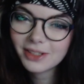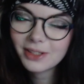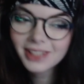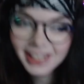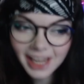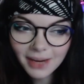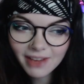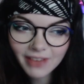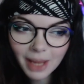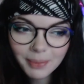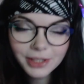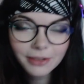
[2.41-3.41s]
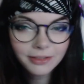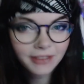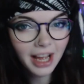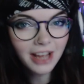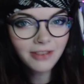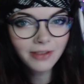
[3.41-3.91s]
So today we have episode
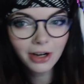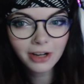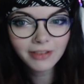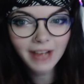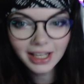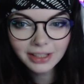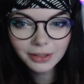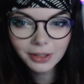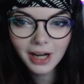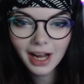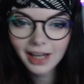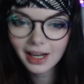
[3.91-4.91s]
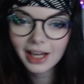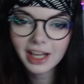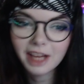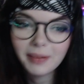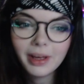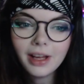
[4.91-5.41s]
5 of Andor and I
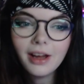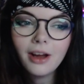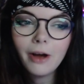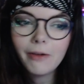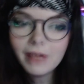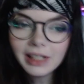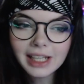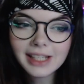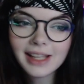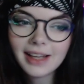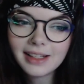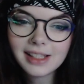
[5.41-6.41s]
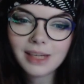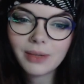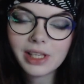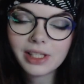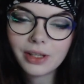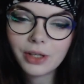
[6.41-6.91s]
am really excited to see
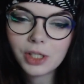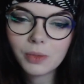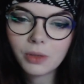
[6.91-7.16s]
where this goes.